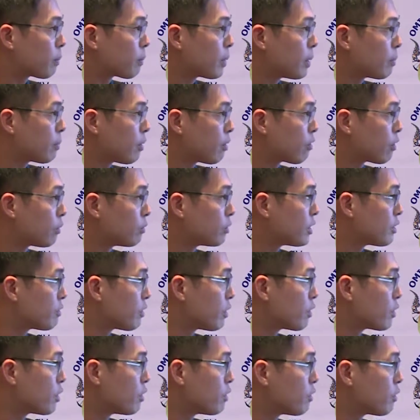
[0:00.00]
people from
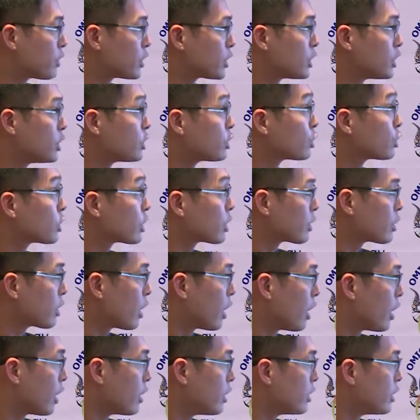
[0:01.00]
different universities
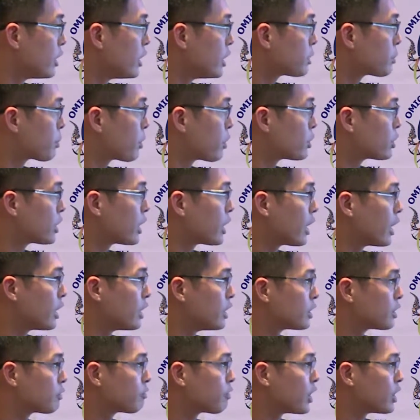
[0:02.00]
in this project,
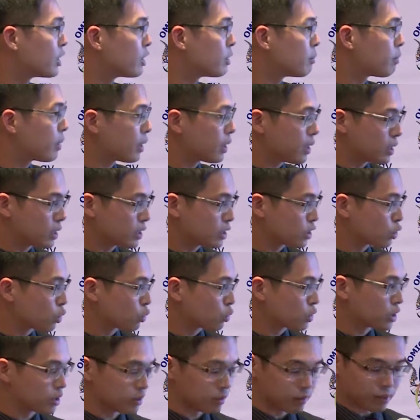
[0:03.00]
and it's funded by a
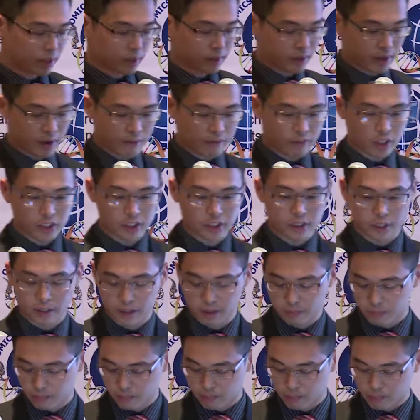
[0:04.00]
short-term grant at Advanced
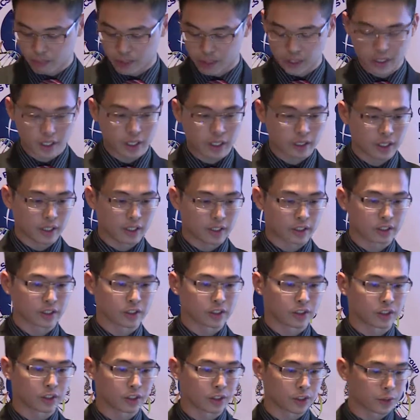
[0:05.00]
Medical and Dental
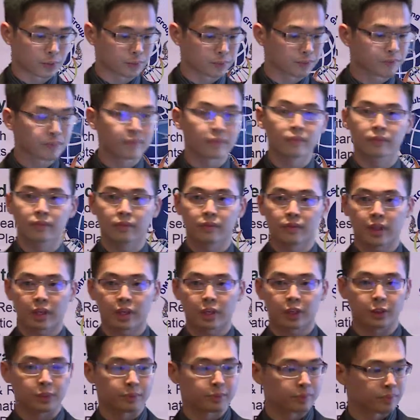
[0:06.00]
Institute.
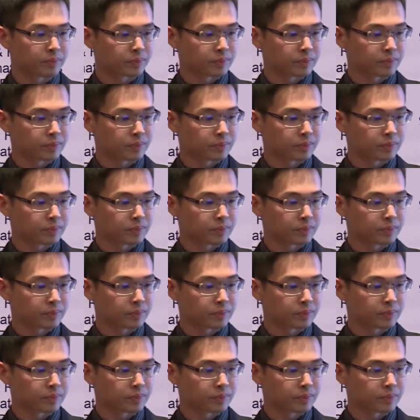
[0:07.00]
Thank you.